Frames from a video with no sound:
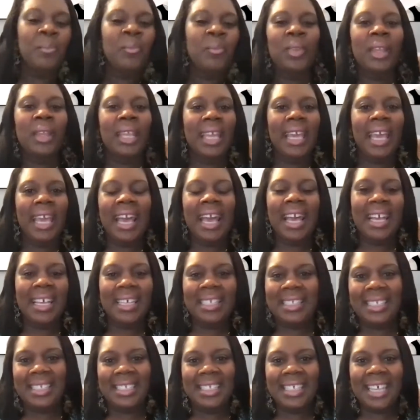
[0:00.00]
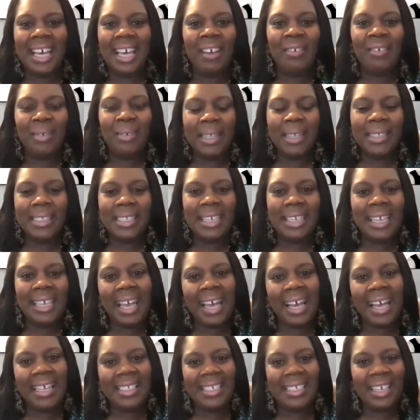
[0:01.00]
Yes, I recently
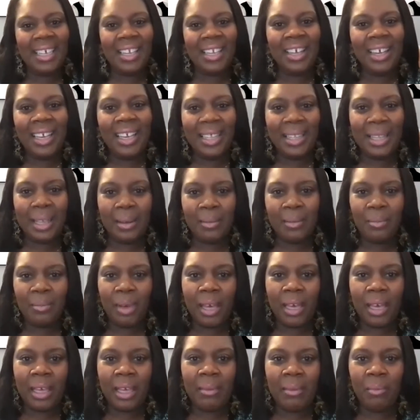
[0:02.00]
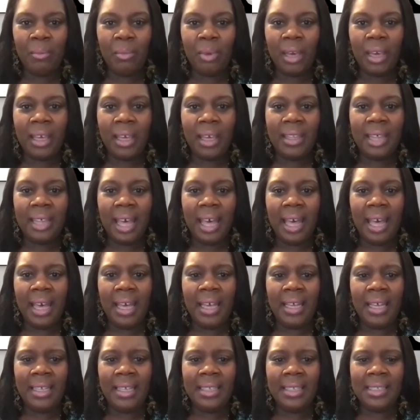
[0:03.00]
had a client I'm working with
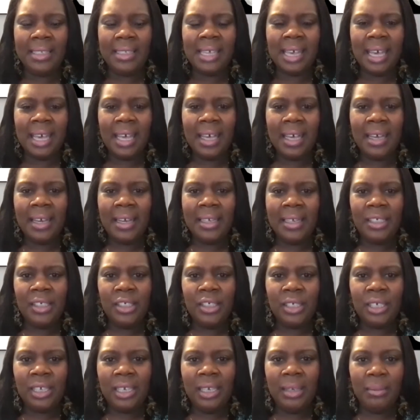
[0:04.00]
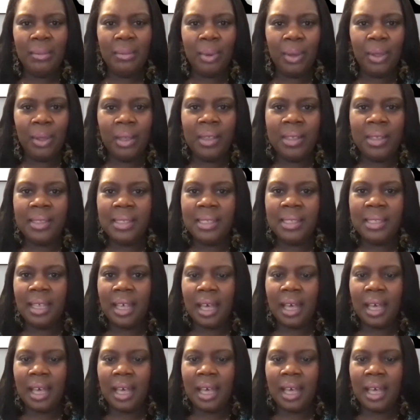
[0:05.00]
and she was,